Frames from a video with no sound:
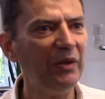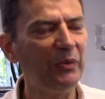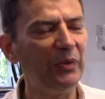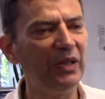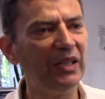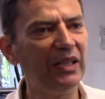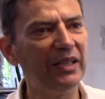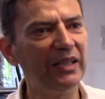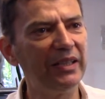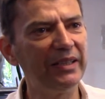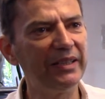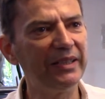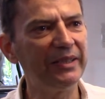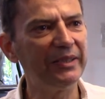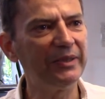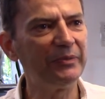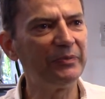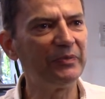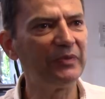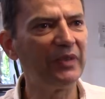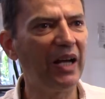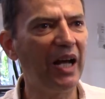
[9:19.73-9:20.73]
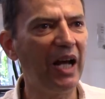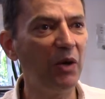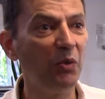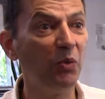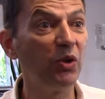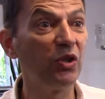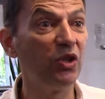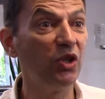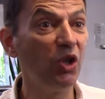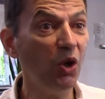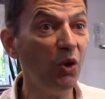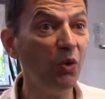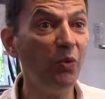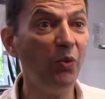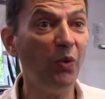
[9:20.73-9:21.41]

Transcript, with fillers: well, um, I would know